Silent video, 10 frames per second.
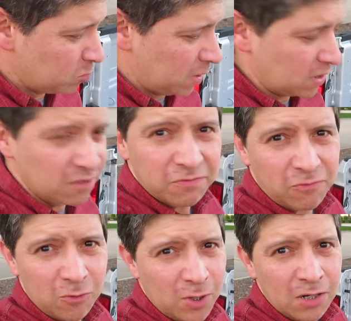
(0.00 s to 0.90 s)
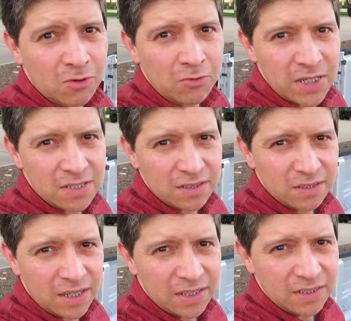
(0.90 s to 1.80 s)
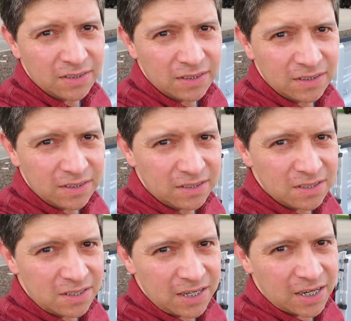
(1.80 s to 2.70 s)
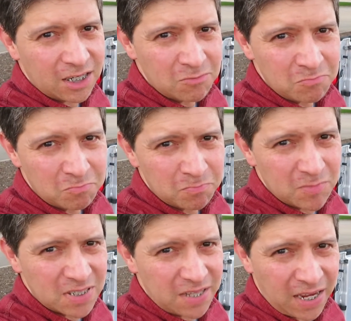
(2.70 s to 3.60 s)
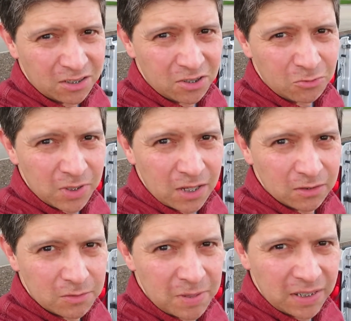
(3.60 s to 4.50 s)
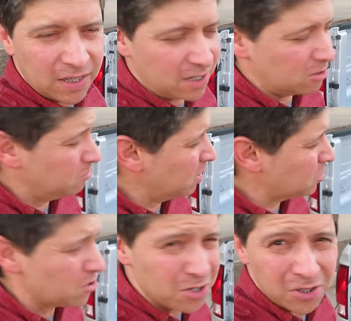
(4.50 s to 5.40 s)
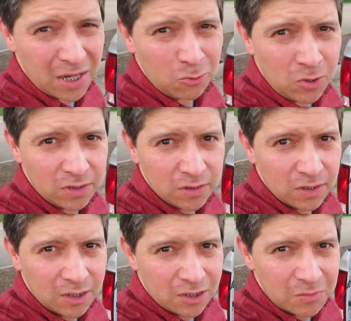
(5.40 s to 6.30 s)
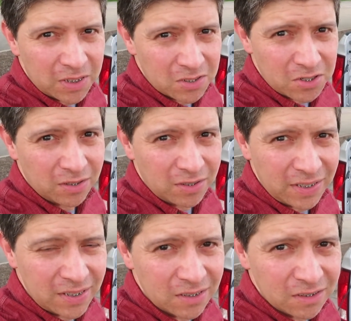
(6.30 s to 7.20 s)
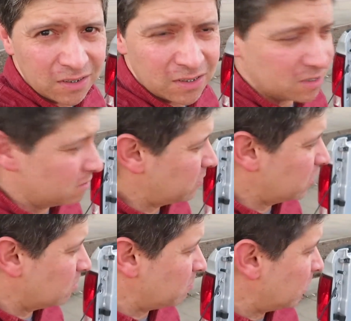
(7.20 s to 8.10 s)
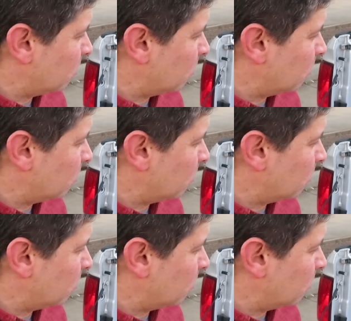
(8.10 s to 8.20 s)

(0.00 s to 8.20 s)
And if for whatever reason that they come standard without the bed liner, make sure you get one, because you're going to need it. If you're going to be